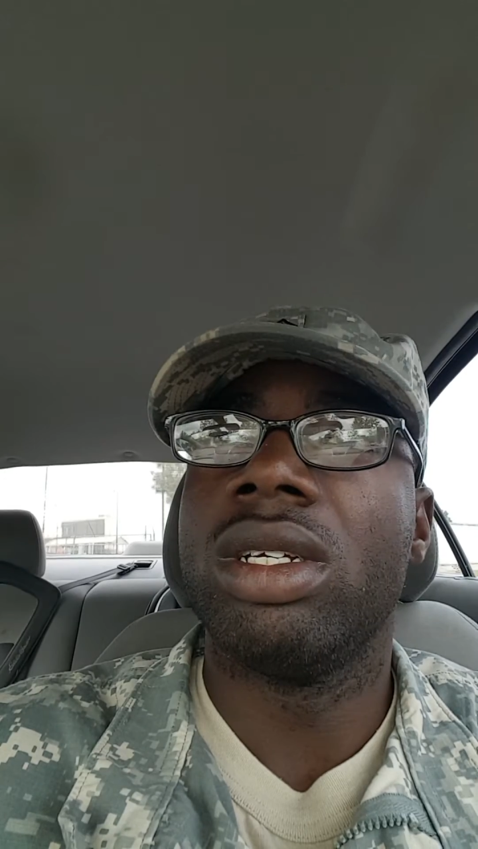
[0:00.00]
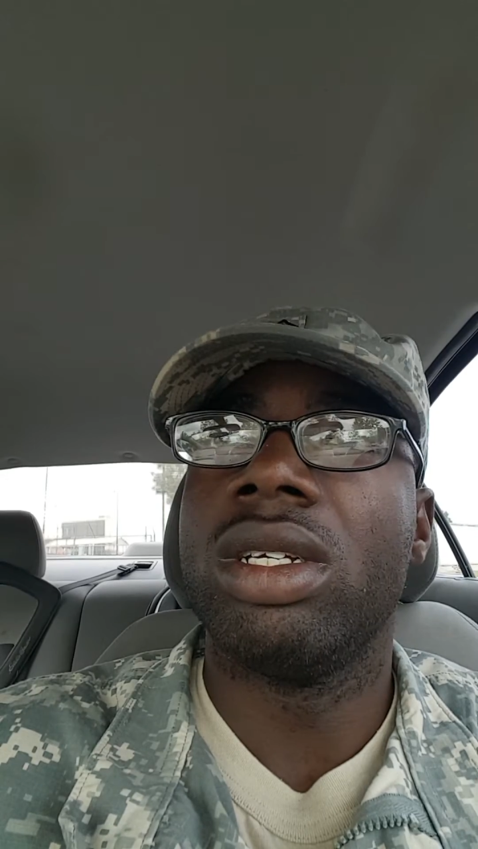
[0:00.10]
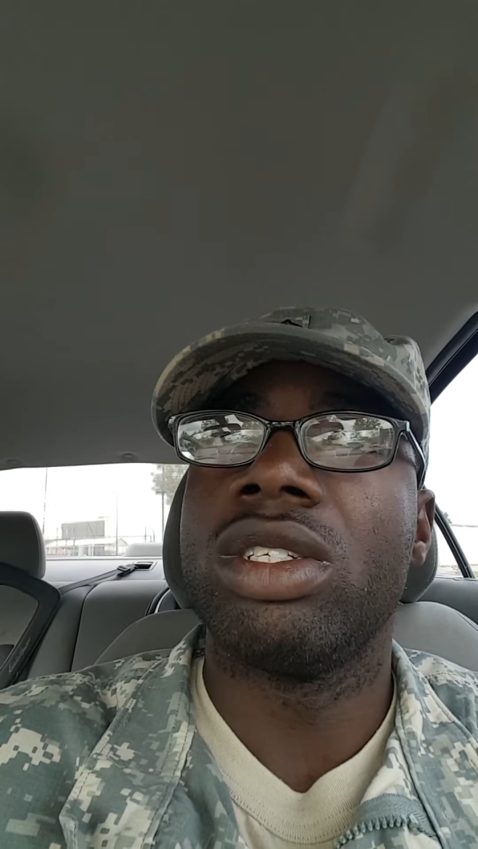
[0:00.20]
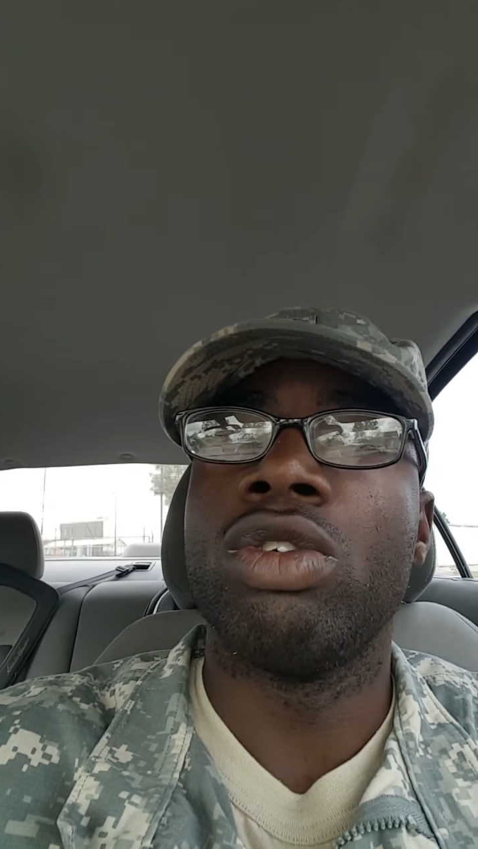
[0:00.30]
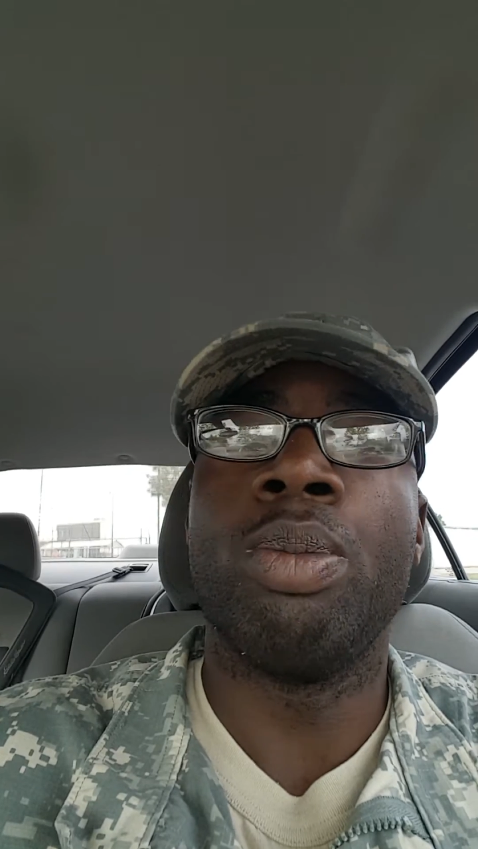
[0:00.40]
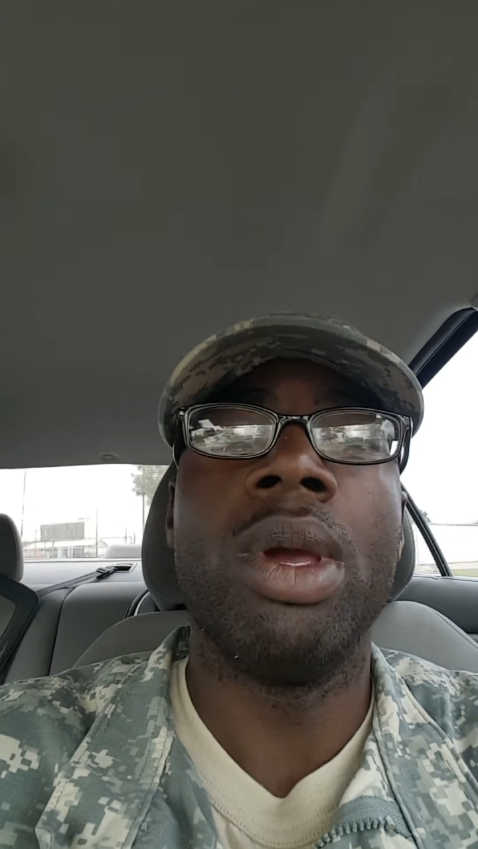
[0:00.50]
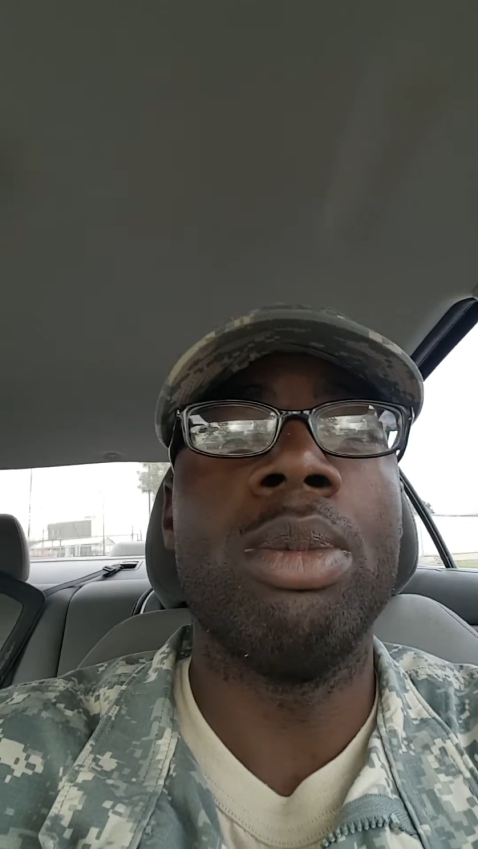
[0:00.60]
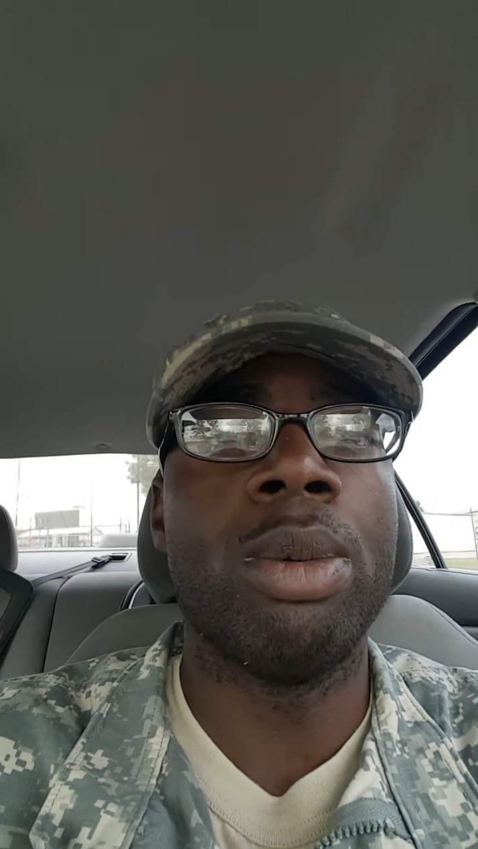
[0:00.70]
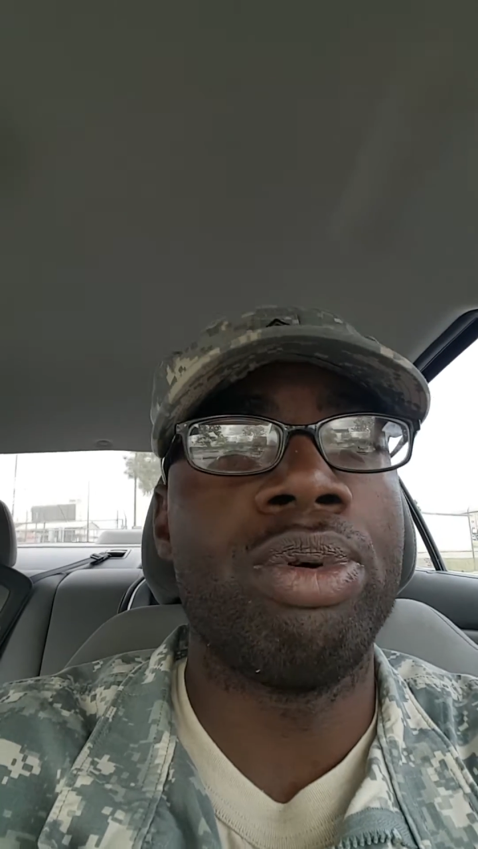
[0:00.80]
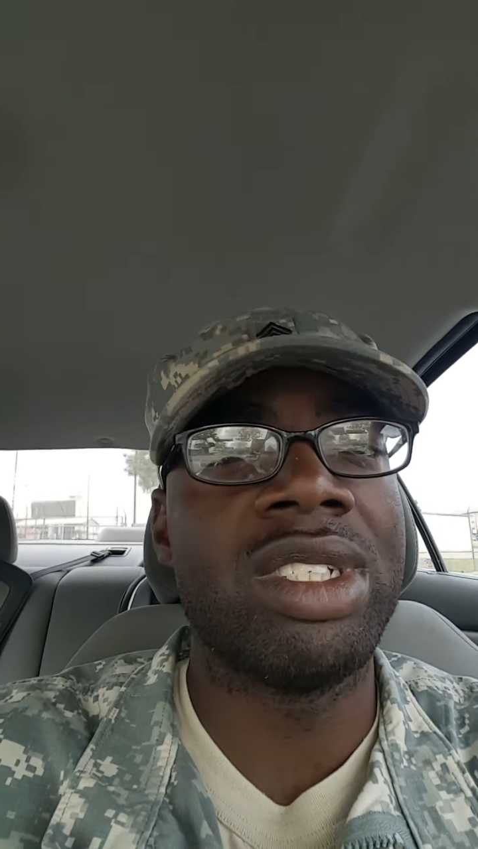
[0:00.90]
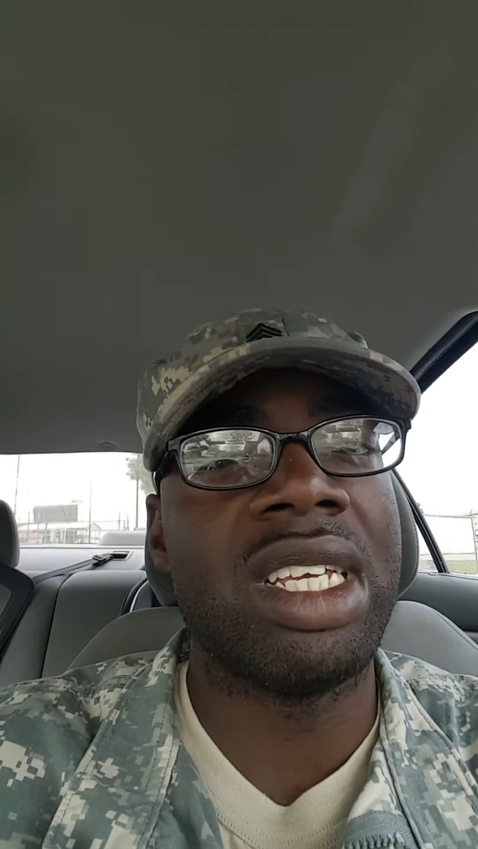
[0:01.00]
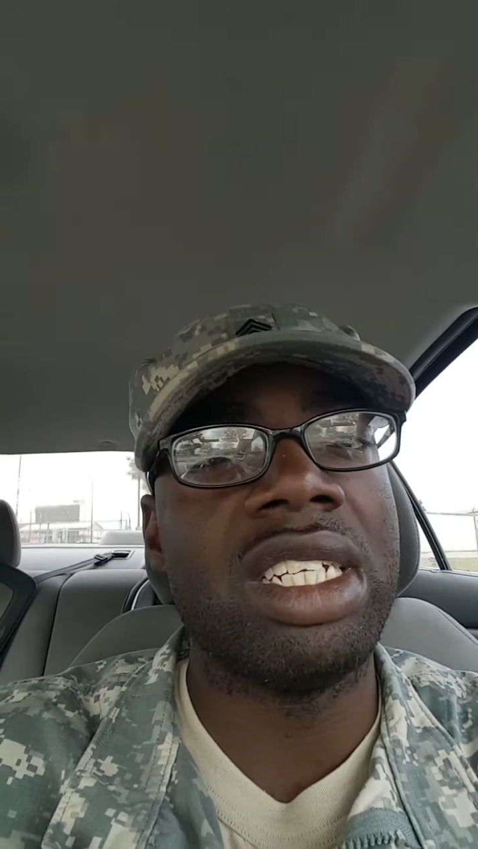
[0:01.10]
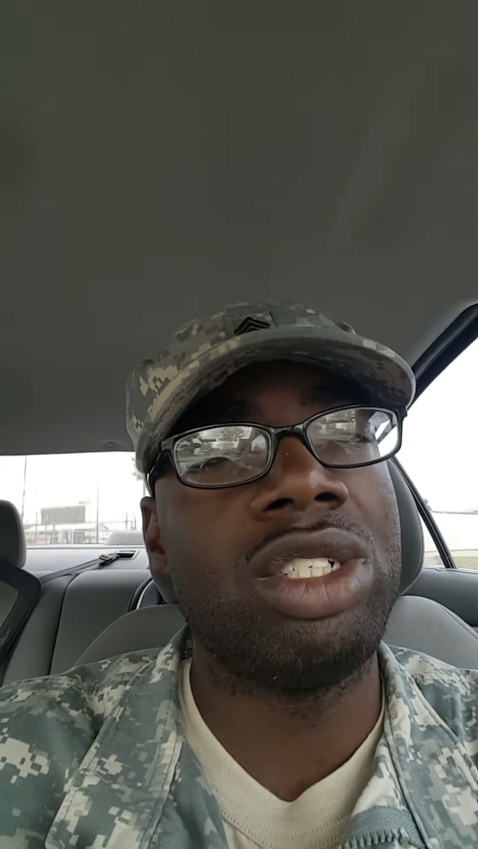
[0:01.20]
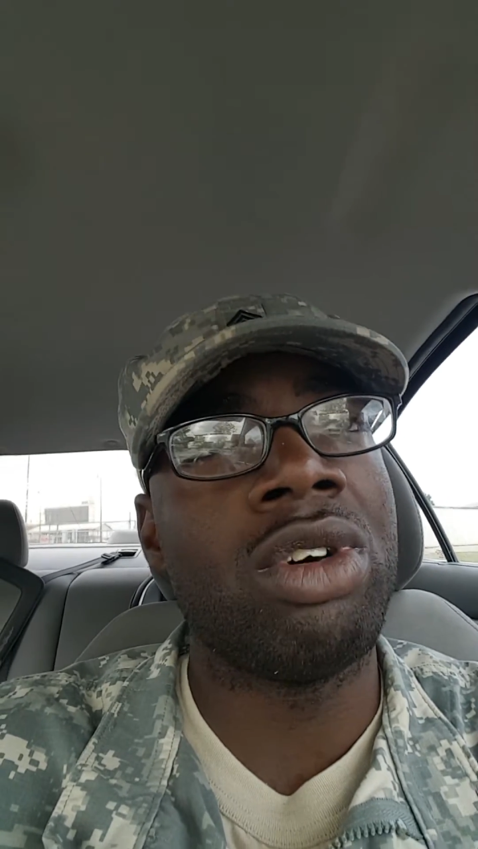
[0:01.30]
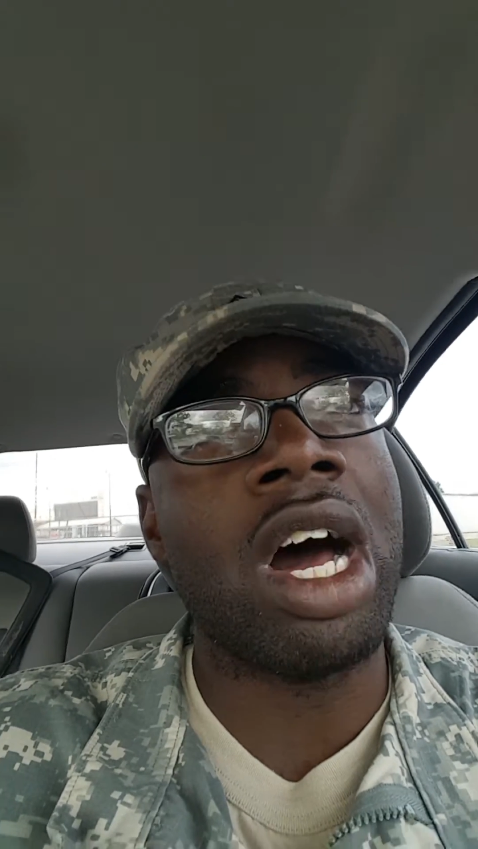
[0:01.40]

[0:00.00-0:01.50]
So when people present you